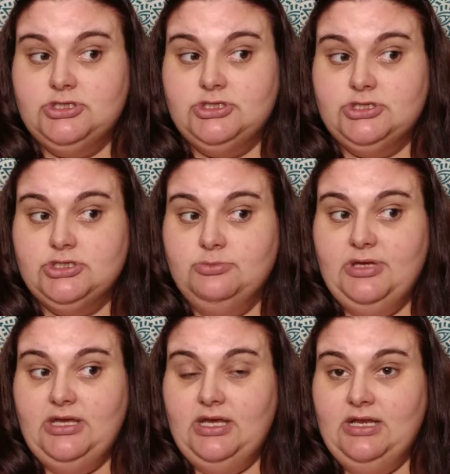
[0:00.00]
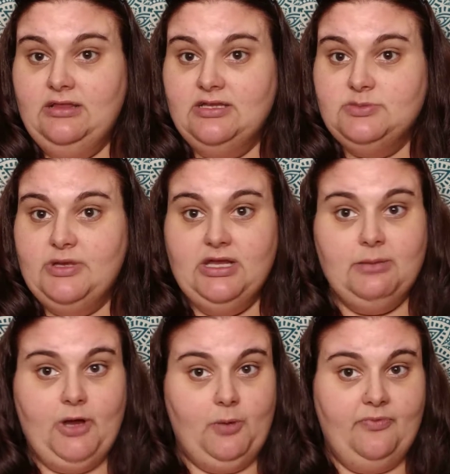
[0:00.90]
should be hitting this week,
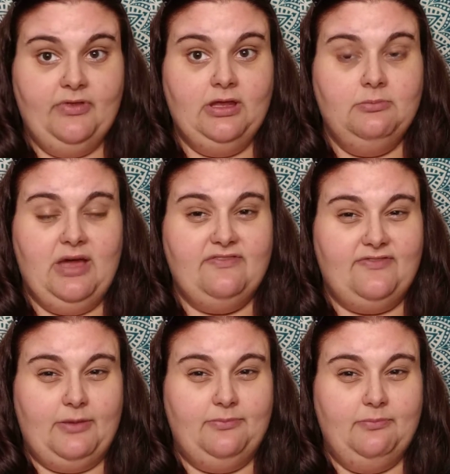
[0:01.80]
and I'm hoping my